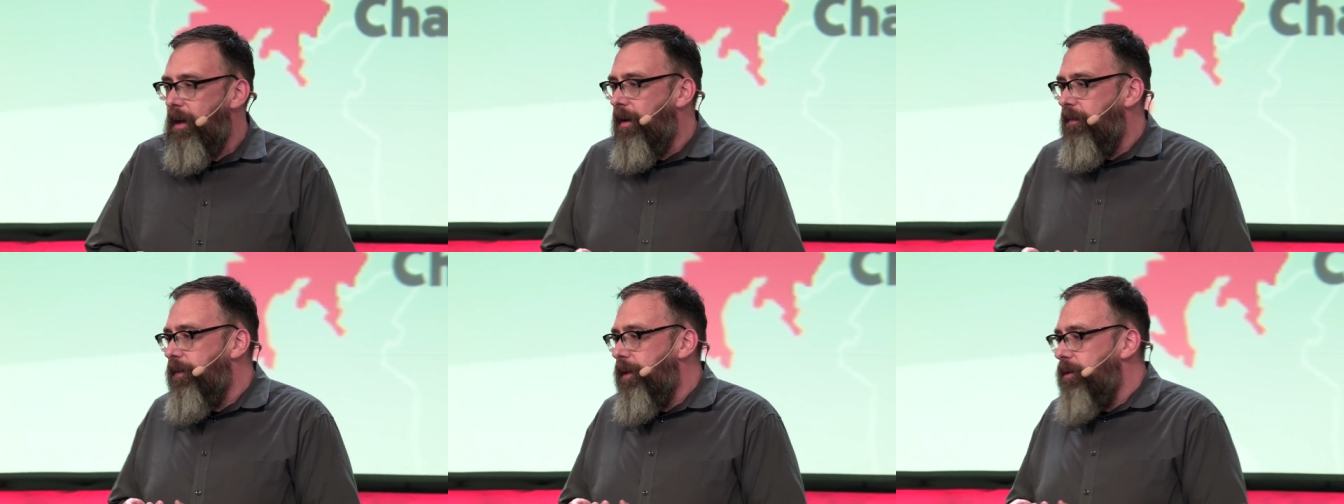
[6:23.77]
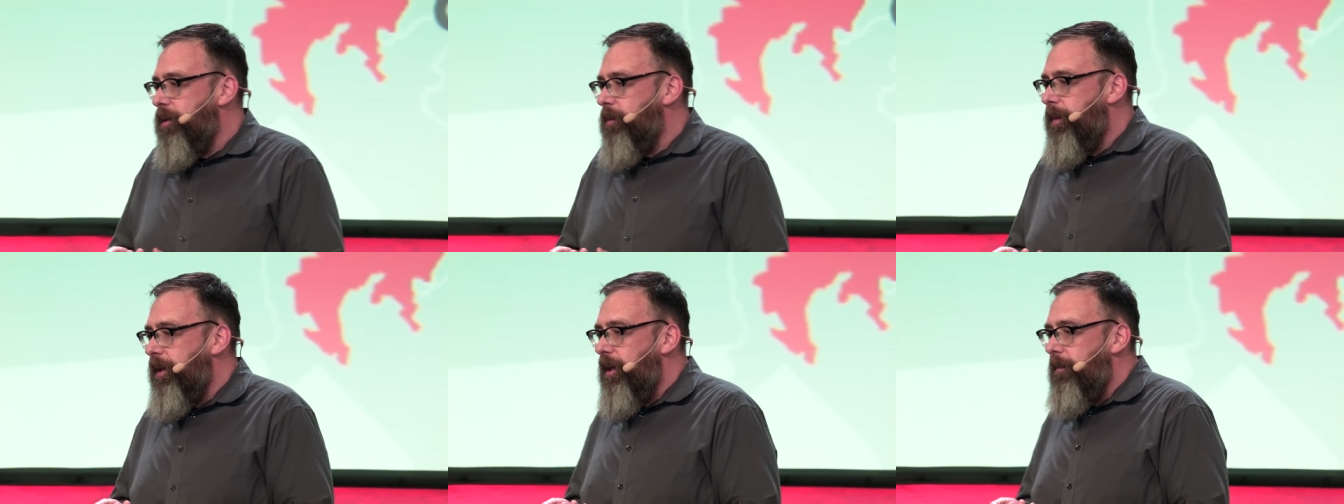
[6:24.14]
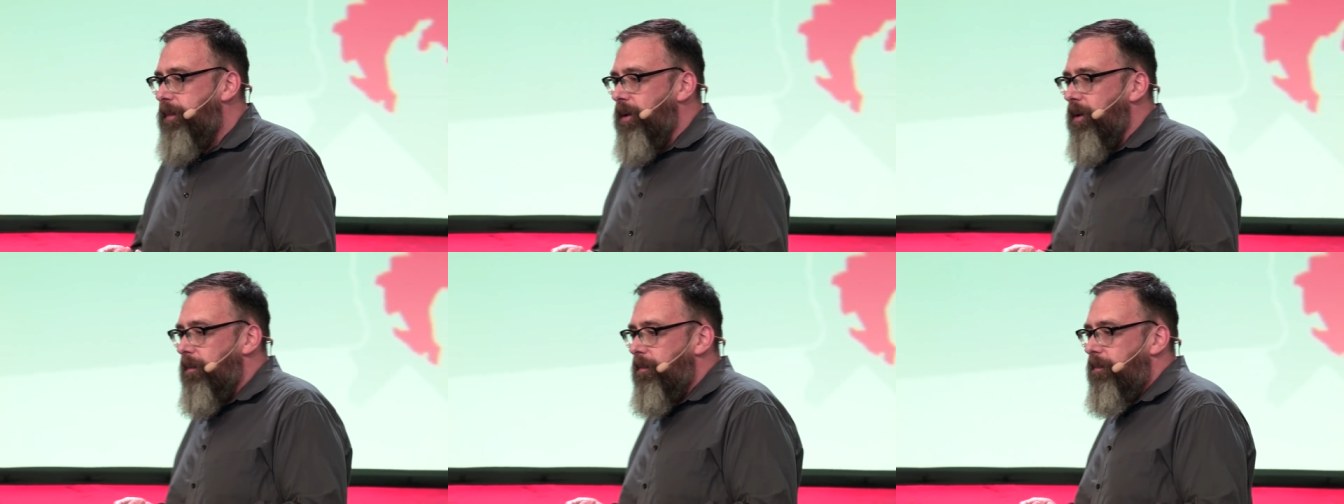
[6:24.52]
of those
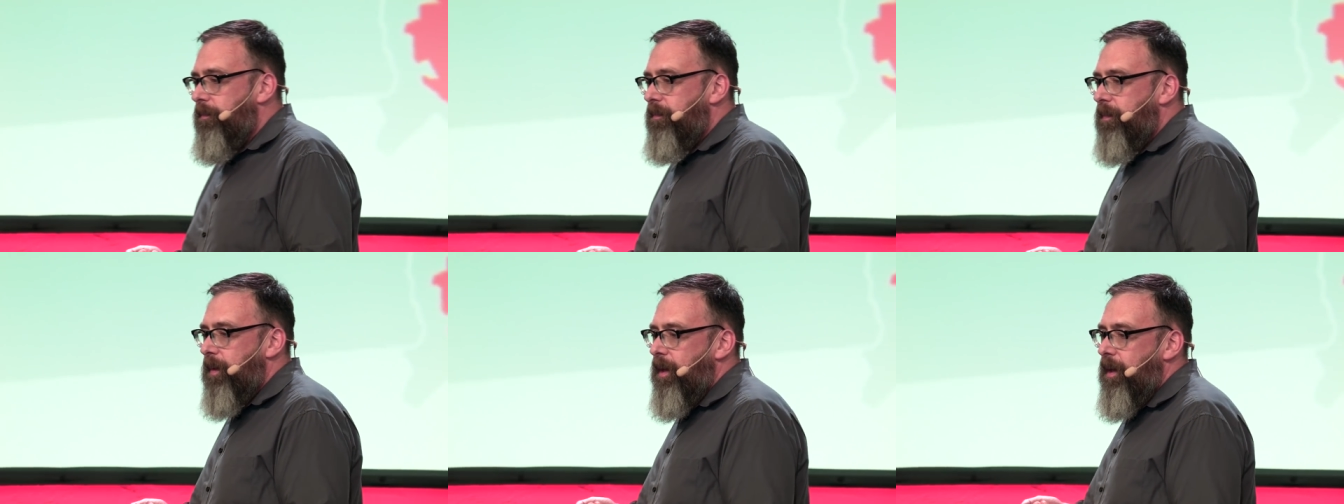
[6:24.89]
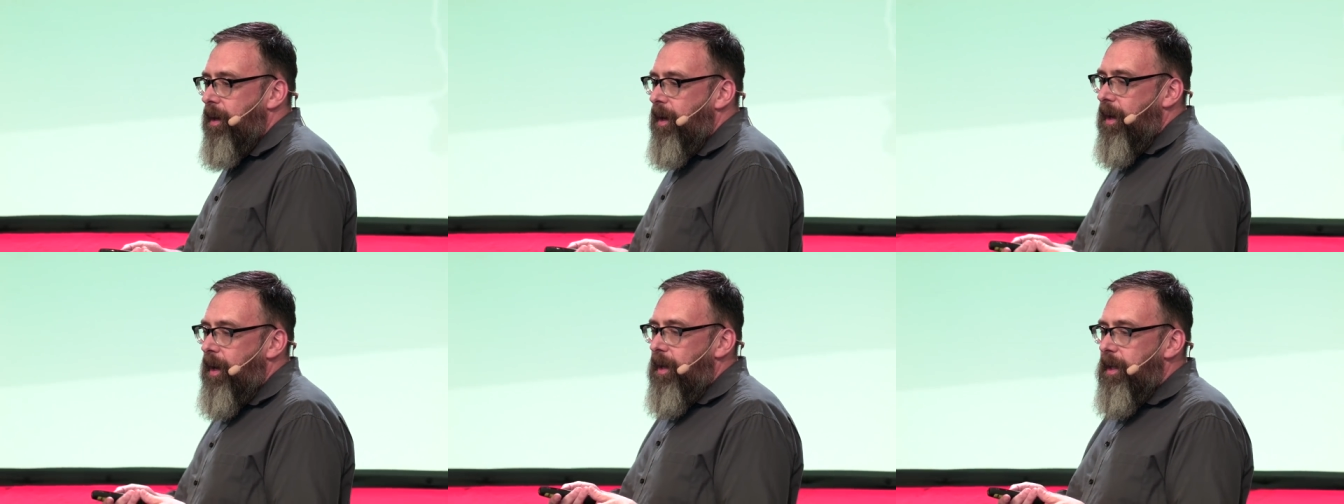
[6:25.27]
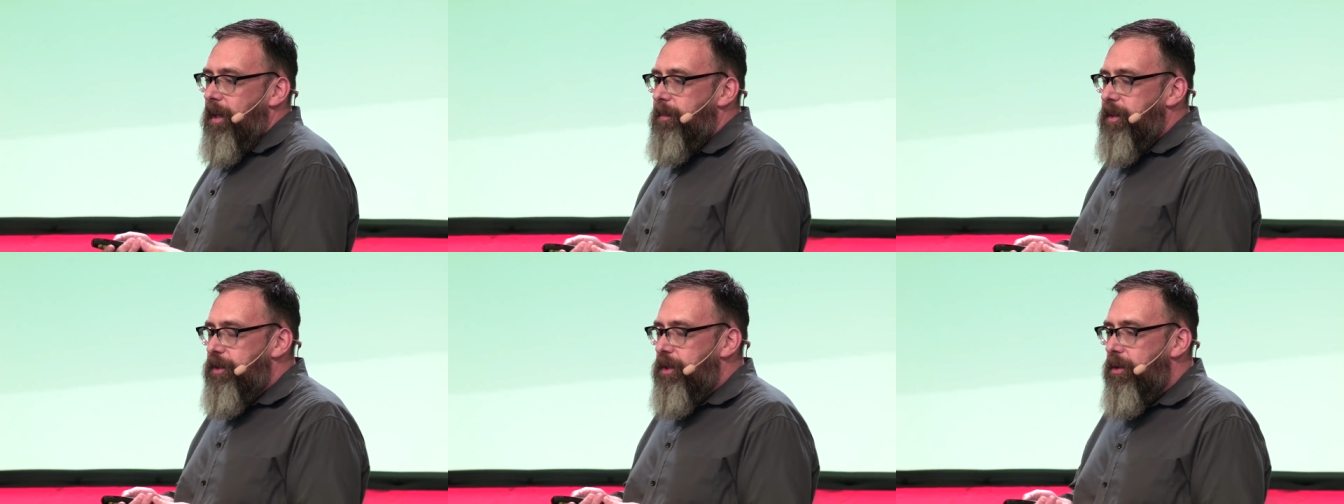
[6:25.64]
people.
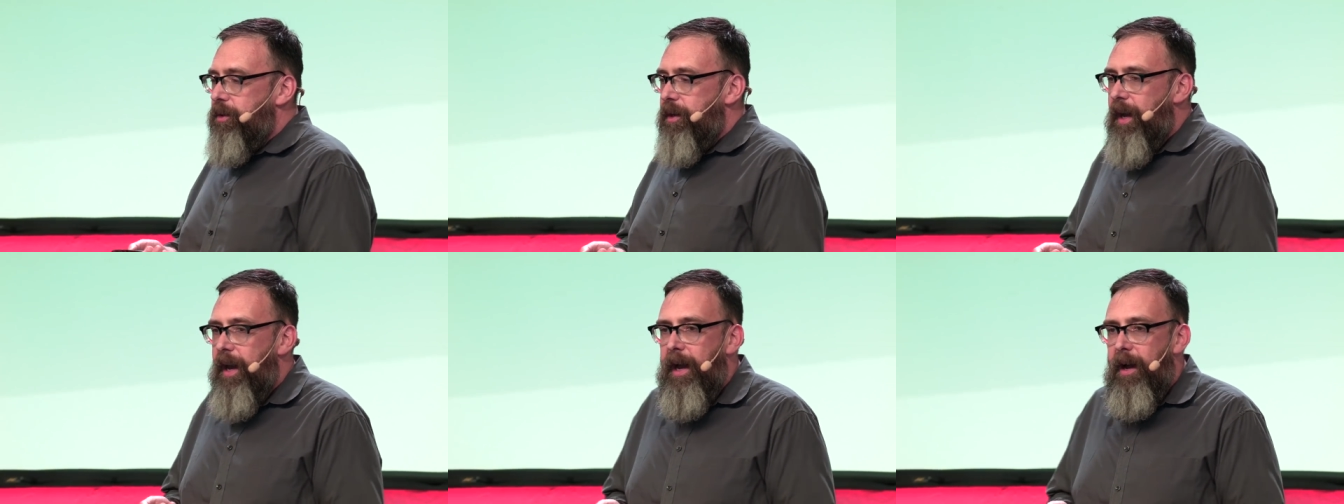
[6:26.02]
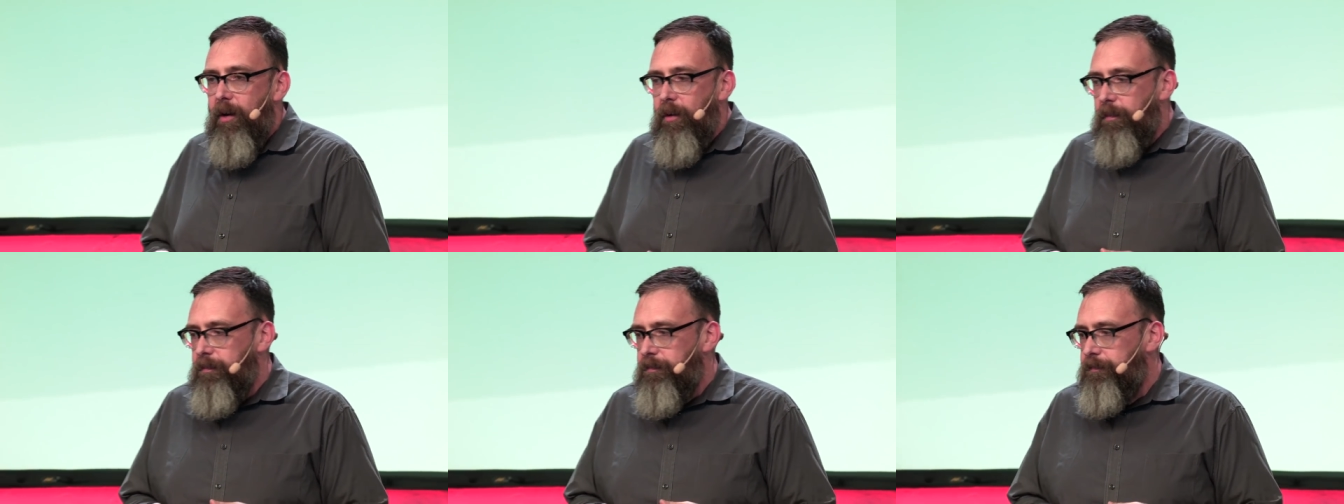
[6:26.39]
Let me show you how.